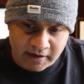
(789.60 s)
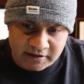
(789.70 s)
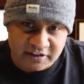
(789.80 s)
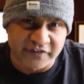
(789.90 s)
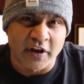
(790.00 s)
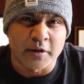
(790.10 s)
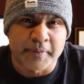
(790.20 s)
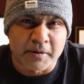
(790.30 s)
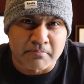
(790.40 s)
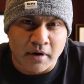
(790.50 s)

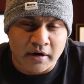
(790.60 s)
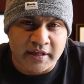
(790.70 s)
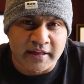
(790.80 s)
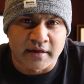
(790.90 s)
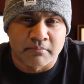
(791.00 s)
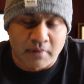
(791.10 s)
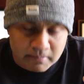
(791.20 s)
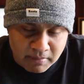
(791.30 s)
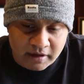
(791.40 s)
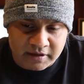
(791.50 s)
developing
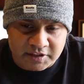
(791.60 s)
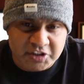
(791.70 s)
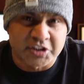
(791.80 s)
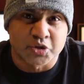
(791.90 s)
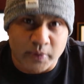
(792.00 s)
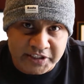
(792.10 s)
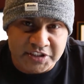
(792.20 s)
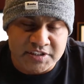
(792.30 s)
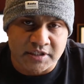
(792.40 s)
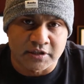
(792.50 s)
market
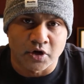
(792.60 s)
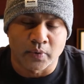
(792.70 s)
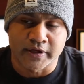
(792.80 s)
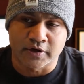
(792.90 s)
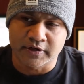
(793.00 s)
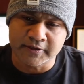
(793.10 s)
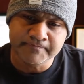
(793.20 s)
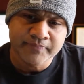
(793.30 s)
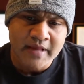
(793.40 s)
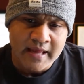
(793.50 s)
situations that are going
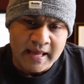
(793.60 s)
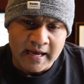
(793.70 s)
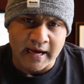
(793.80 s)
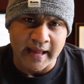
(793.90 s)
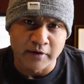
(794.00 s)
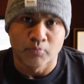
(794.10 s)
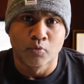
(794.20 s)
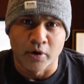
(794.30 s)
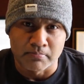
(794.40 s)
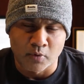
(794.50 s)
on,
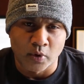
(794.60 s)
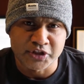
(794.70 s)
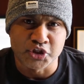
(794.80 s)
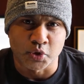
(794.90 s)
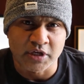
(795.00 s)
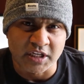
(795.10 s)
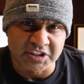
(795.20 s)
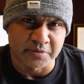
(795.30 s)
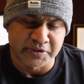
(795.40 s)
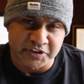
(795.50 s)
and what your
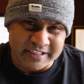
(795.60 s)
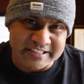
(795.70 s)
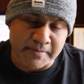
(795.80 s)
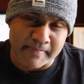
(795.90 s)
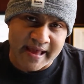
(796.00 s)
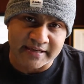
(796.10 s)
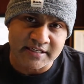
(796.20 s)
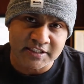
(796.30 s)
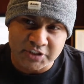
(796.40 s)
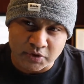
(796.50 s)
customers are
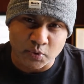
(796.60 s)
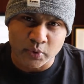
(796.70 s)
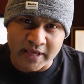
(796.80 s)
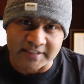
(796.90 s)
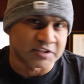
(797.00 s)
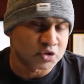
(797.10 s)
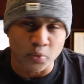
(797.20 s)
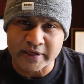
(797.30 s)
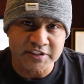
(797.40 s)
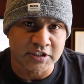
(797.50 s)
demanding. So yes,
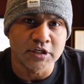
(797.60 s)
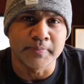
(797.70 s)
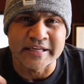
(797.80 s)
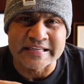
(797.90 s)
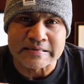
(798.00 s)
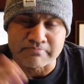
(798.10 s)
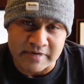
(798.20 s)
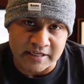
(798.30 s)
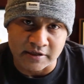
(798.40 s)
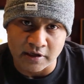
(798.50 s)
tweaks are going to be
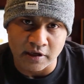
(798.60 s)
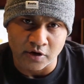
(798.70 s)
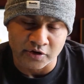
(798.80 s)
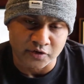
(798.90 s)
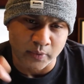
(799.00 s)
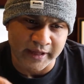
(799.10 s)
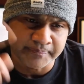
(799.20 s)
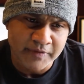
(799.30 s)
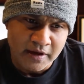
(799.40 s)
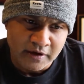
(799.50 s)
needed along the
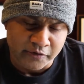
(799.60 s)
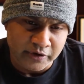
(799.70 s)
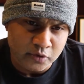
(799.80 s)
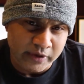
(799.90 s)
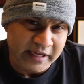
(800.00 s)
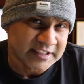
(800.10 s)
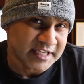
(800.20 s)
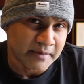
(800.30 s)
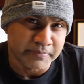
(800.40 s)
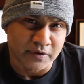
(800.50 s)
way. Real quick
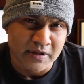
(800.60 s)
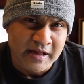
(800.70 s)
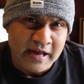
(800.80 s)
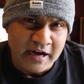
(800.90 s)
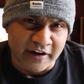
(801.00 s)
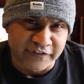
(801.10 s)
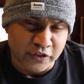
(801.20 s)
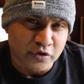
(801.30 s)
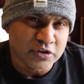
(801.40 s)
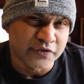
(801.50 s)
example, for
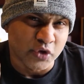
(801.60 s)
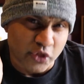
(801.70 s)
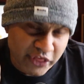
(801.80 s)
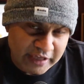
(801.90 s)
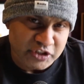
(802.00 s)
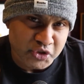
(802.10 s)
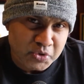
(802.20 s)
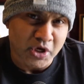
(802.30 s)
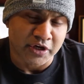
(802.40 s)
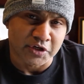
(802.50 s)
those of you that
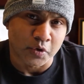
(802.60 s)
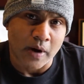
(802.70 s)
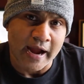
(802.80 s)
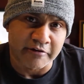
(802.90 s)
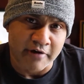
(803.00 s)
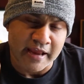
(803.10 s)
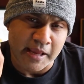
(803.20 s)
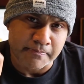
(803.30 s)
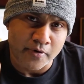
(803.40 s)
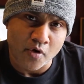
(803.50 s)
do not know, I ran
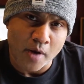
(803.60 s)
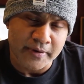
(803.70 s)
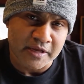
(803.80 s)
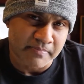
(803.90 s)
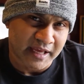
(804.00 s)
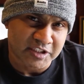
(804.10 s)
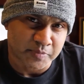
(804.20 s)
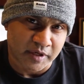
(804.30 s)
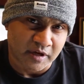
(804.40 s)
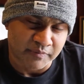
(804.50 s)
a property
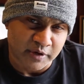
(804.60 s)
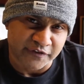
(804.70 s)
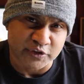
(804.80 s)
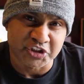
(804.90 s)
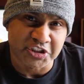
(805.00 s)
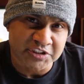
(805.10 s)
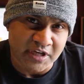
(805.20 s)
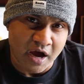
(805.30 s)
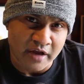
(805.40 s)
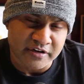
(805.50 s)
management company for
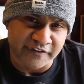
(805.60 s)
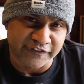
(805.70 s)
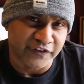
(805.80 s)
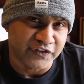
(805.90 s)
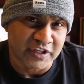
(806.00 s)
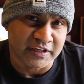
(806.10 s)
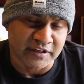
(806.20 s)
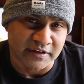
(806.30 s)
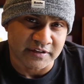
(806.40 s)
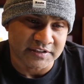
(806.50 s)
just under
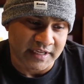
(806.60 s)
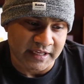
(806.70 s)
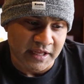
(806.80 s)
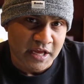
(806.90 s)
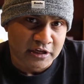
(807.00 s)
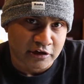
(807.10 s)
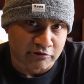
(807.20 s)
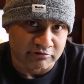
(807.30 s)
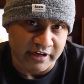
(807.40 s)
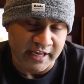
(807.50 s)
15 years. I
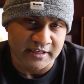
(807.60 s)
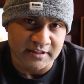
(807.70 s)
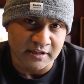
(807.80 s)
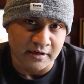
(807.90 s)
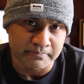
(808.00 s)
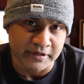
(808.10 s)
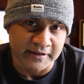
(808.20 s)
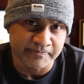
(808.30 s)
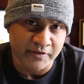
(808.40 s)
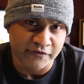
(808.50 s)
created the
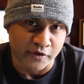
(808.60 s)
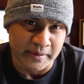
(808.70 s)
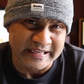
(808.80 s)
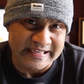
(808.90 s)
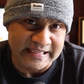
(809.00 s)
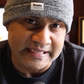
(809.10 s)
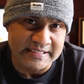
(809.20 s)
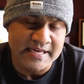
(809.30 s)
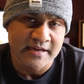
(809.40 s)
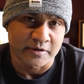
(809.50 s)
company from a
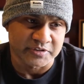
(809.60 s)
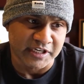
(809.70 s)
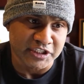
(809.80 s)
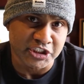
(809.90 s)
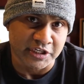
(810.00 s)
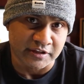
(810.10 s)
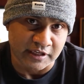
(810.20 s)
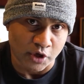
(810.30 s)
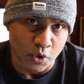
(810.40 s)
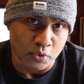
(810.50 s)
need. I was an engineer
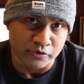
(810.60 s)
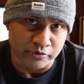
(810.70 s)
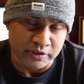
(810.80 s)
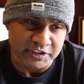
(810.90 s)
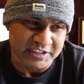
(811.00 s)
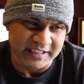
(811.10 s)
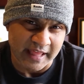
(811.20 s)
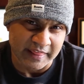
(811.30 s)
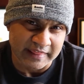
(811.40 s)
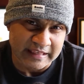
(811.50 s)
that owned real estate
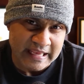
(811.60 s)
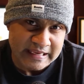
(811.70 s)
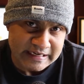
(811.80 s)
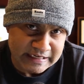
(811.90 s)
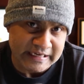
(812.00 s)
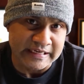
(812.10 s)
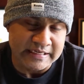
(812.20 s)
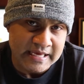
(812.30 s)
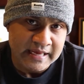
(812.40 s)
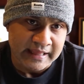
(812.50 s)
and
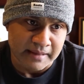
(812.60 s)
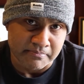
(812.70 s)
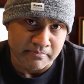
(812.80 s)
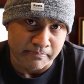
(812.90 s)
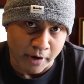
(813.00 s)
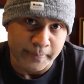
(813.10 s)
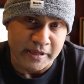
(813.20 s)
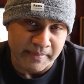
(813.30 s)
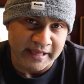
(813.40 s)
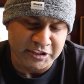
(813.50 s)
needed a
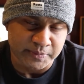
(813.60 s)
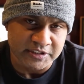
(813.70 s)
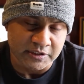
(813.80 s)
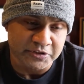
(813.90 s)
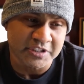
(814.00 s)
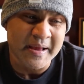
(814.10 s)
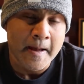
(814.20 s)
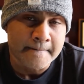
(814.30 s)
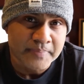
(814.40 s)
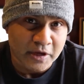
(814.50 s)
property management solution.
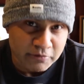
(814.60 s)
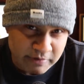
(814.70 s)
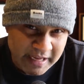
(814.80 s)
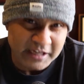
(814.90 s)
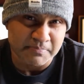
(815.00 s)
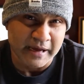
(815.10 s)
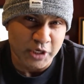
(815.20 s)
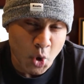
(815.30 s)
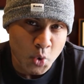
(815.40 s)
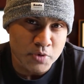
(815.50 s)
Created
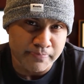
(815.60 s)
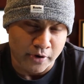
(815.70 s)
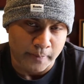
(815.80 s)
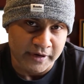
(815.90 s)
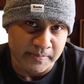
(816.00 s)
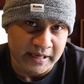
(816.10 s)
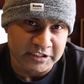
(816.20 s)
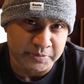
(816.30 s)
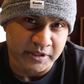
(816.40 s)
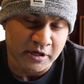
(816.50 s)
my own property
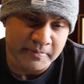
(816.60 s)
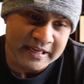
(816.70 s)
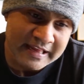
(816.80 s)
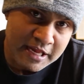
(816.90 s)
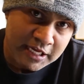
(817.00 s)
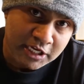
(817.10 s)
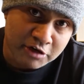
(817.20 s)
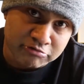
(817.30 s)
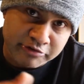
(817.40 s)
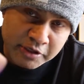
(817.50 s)
management company,
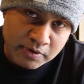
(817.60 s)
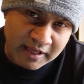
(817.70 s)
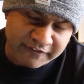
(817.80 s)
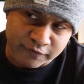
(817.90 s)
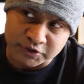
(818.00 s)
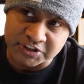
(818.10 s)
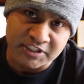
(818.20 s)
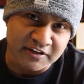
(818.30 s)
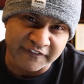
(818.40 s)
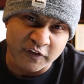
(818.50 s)
grew that for just
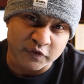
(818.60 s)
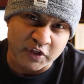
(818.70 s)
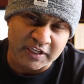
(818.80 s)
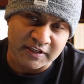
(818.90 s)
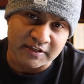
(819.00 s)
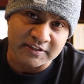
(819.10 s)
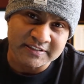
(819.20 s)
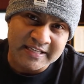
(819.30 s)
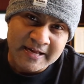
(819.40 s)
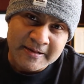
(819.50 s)
under 15
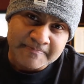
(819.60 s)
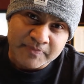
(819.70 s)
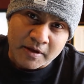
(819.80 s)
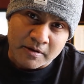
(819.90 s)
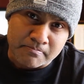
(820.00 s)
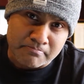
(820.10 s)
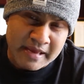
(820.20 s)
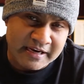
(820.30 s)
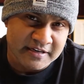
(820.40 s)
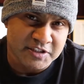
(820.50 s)
years,
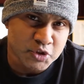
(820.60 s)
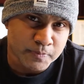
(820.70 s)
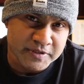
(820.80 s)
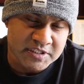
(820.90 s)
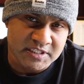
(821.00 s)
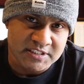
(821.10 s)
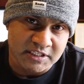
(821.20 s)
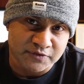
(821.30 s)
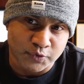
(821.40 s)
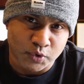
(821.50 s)
made it a super
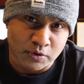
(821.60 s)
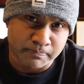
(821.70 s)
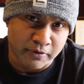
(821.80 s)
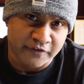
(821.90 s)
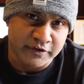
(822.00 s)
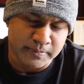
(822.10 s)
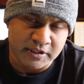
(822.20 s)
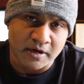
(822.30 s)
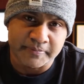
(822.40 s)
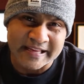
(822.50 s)
successful, profitable
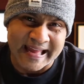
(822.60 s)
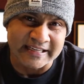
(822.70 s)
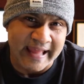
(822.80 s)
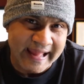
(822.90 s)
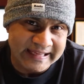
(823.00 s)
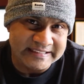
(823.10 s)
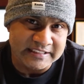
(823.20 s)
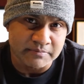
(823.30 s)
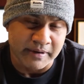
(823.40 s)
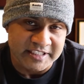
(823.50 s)
company, and
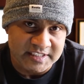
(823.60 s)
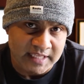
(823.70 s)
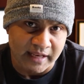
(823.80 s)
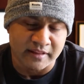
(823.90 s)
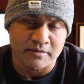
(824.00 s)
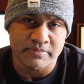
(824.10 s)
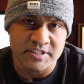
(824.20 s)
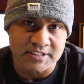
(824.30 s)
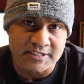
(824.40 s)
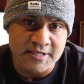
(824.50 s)
exited by selling the
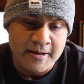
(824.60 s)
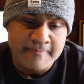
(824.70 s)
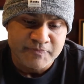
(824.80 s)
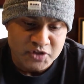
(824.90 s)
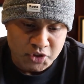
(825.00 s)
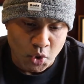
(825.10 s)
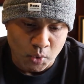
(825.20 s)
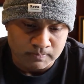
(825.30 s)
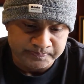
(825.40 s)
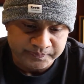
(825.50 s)
business. So